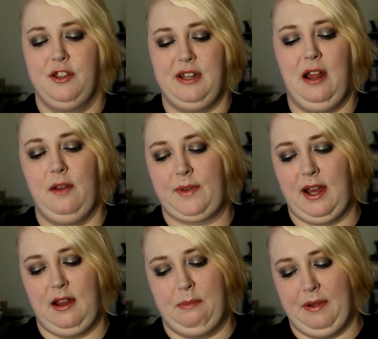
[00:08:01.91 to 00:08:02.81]
So now I've
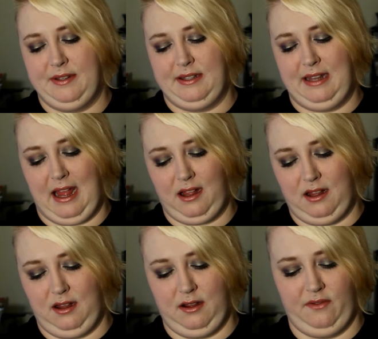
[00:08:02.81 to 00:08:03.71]
got a stack
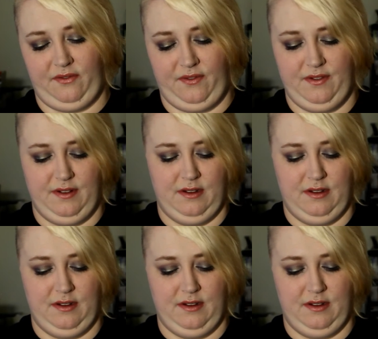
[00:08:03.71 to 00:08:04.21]
of